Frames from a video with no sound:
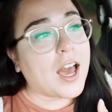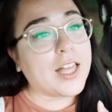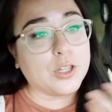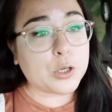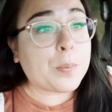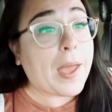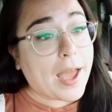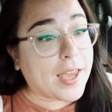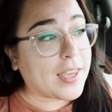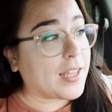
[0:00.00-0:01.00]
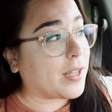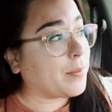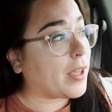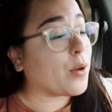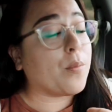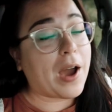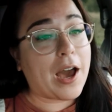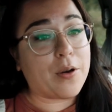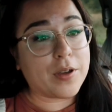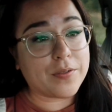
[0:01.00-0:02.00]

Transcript: I look back and I'm like, wow,